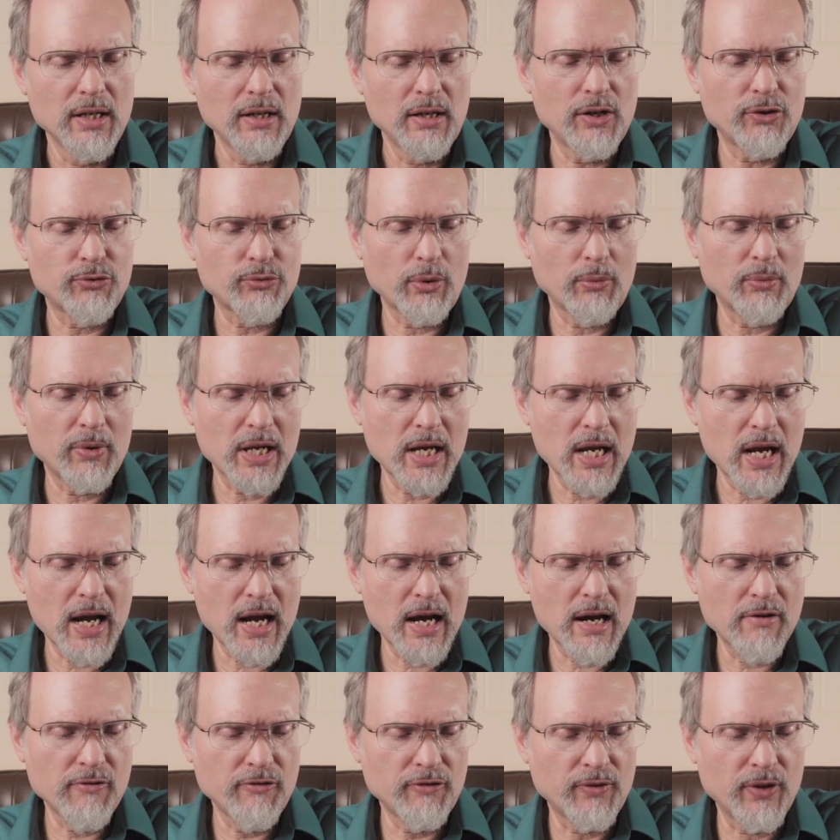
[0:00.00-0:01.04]
Here's what we
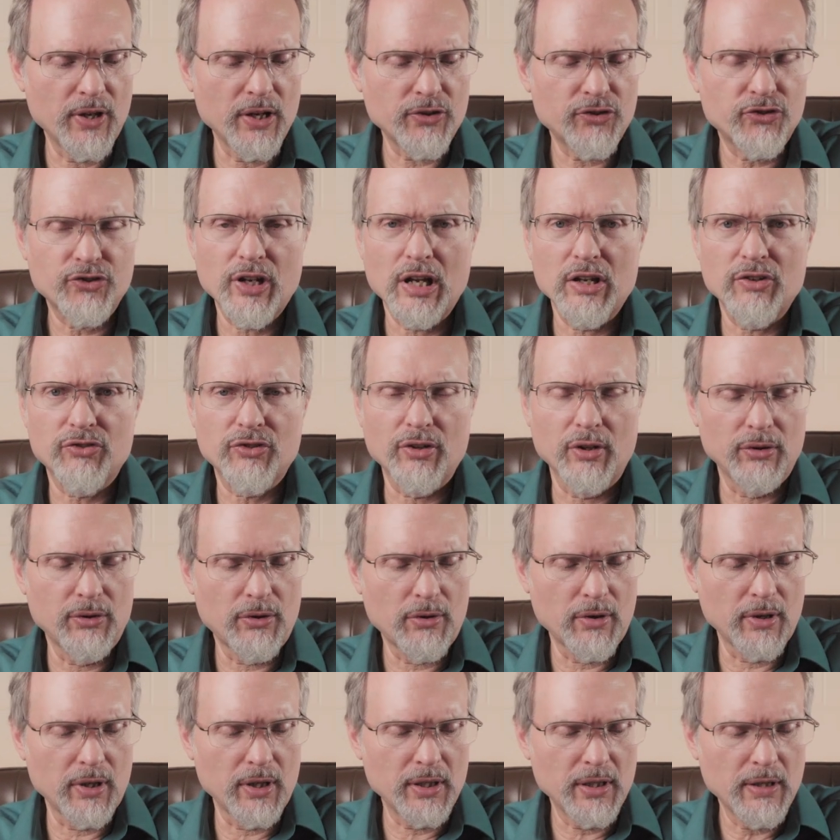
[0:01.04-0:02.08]
have Thus says the
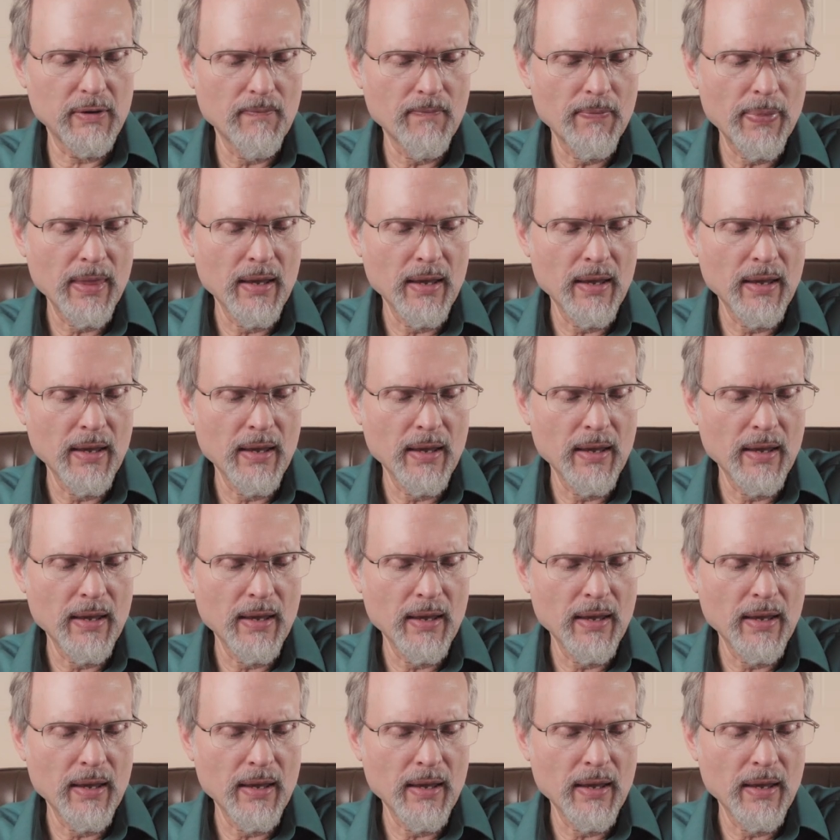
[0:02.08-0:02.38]
Lord